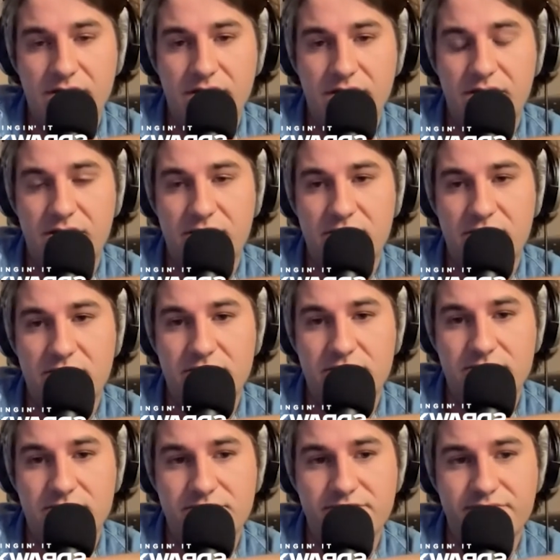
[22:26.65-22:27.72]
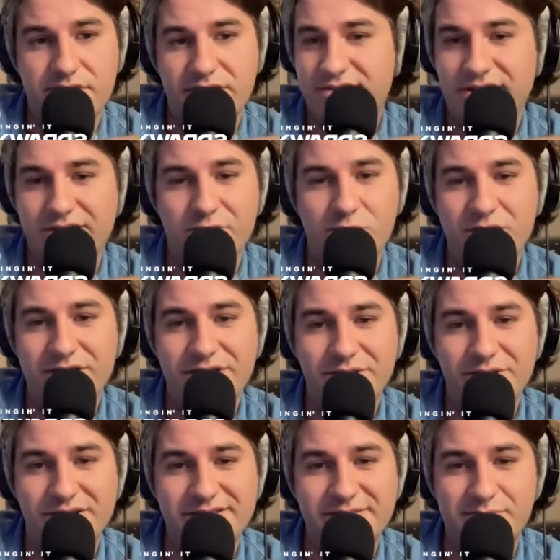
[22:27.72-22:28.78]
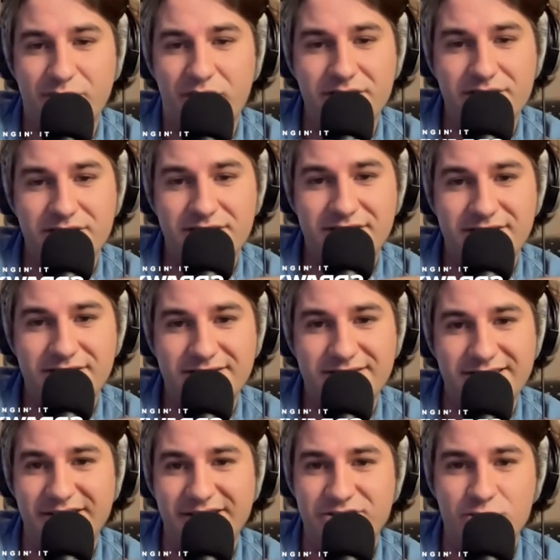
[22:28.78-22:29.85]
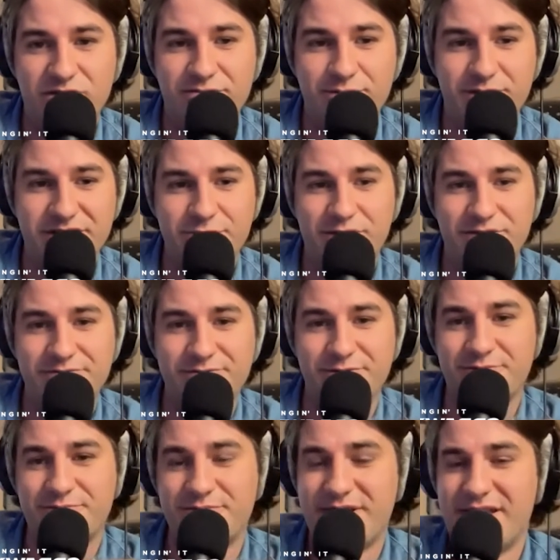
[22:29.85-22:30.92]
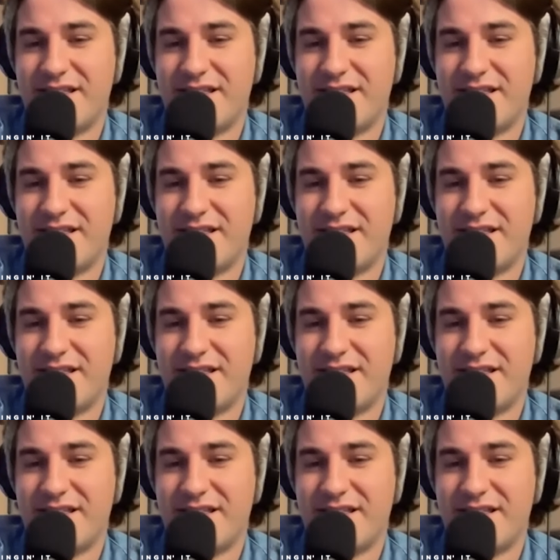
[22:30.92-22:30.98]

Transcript: Oh, uh, oh wow! But it was like a windowless box, like a 12 by 12 room.